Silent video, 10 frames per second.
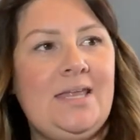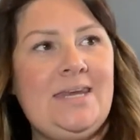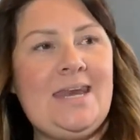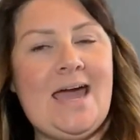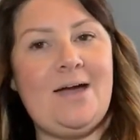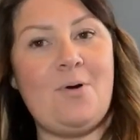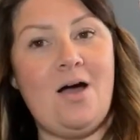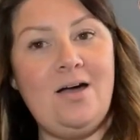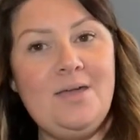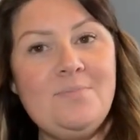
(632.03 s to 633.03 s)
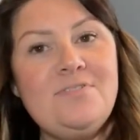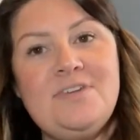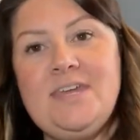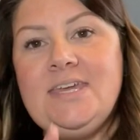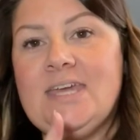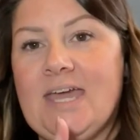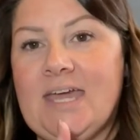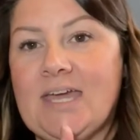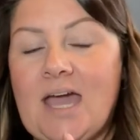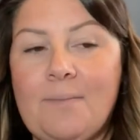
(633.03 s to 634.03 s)
Now, I am
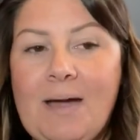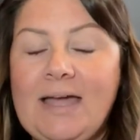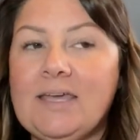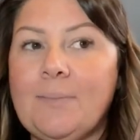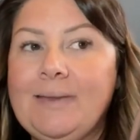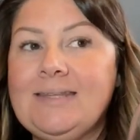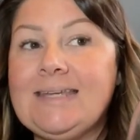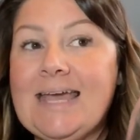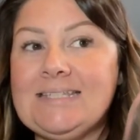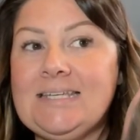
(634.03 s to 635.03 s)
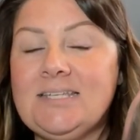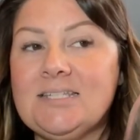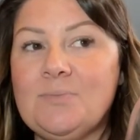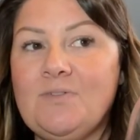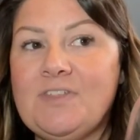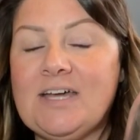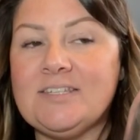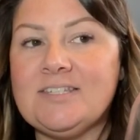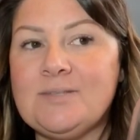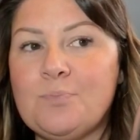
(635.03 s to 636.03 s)
thinking about coming and getting some of that
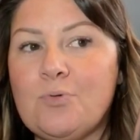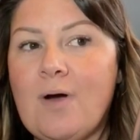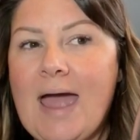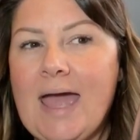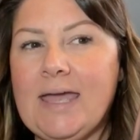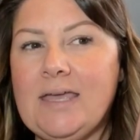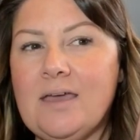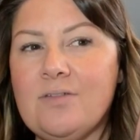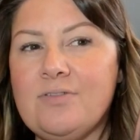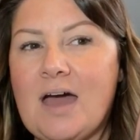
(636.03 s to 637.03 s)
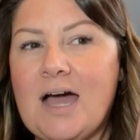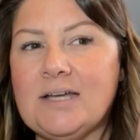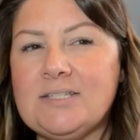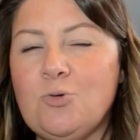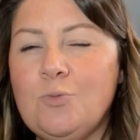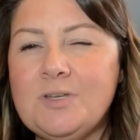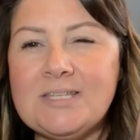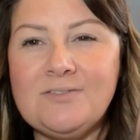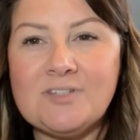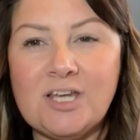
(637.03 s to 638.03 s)
spray that almost
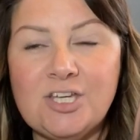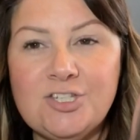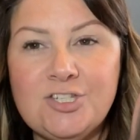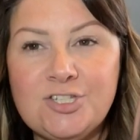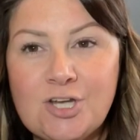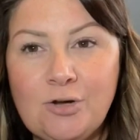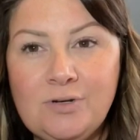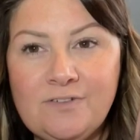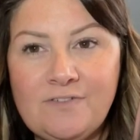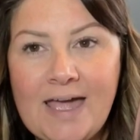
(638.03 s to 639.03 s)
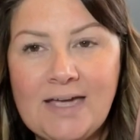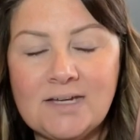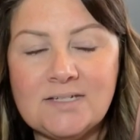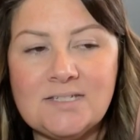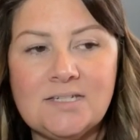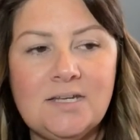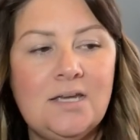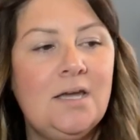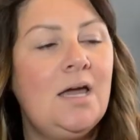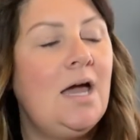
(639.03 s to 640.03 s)
gives like a stone effect
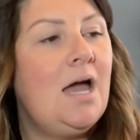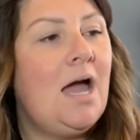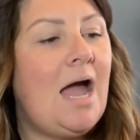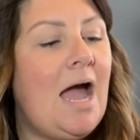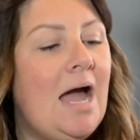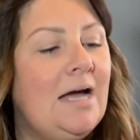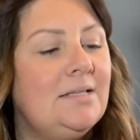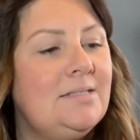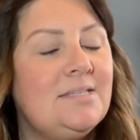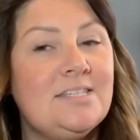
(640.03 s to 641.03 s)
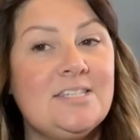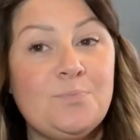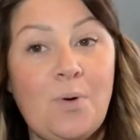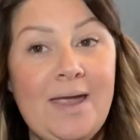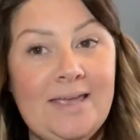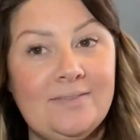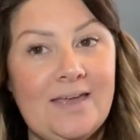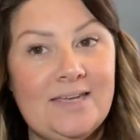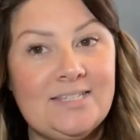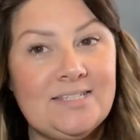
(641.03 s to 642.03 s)
and spraying
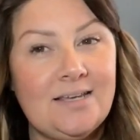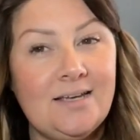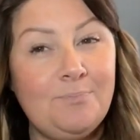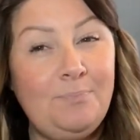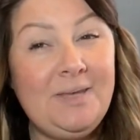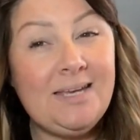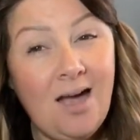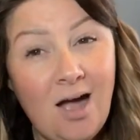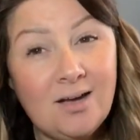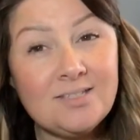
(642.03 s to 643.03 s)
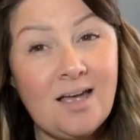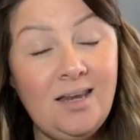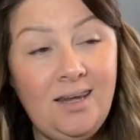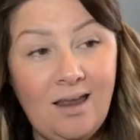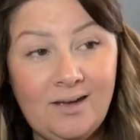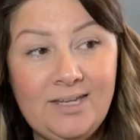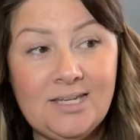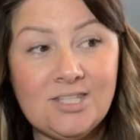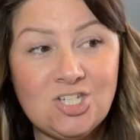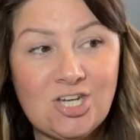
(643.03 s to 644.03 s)
this because I
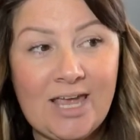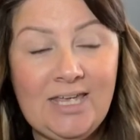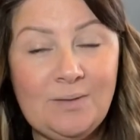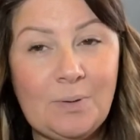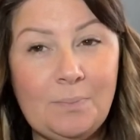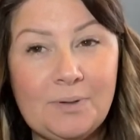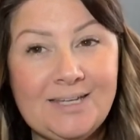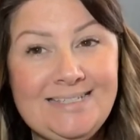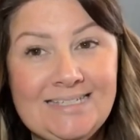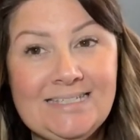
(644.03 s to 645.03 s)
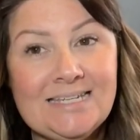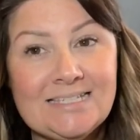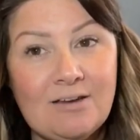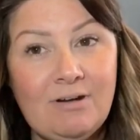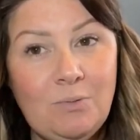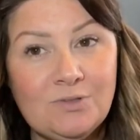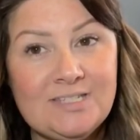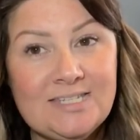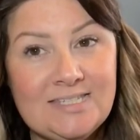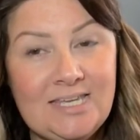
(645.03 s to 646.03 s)
like the shape, but I didn't necessarily
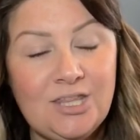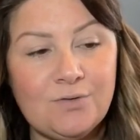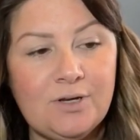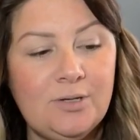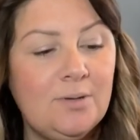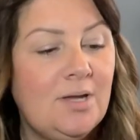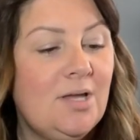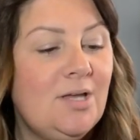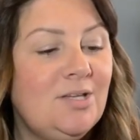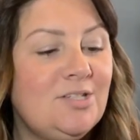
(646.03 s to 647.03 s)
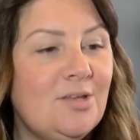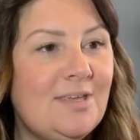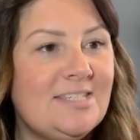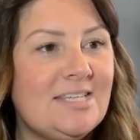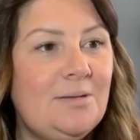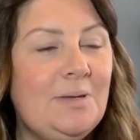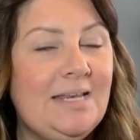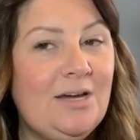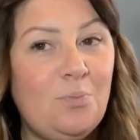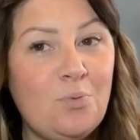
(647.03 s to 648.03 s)
want it see-through. So that's going to be a
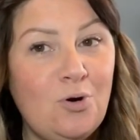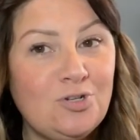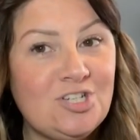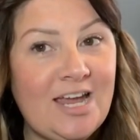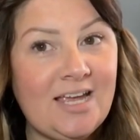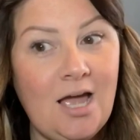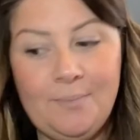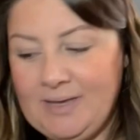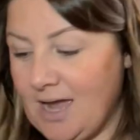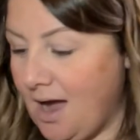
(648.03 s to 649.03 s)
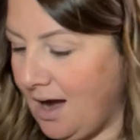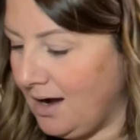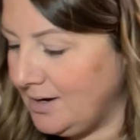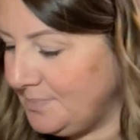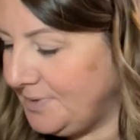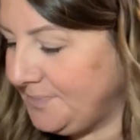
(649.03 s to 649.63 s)
little project coming up.